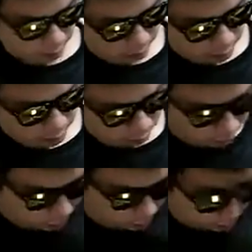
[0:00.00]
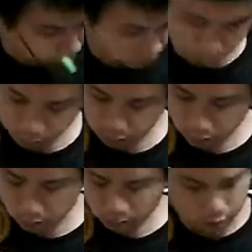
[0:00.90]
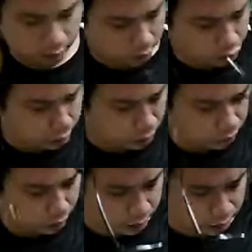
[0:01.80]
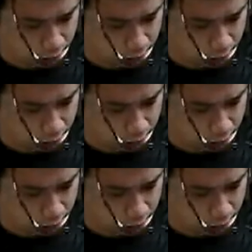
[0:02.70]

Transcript: it right now? This question for this